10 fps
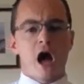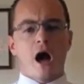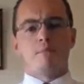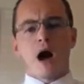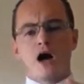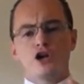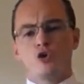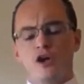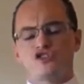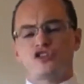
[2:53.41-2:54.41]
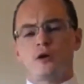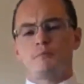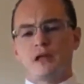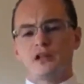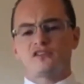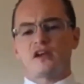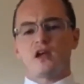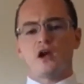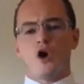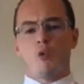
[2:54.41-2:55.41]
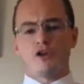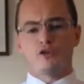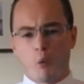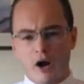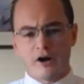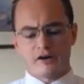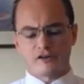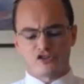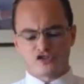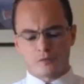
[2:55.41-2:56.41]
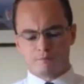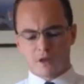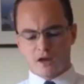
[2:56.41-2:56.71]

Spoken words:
a man who has an ability with words.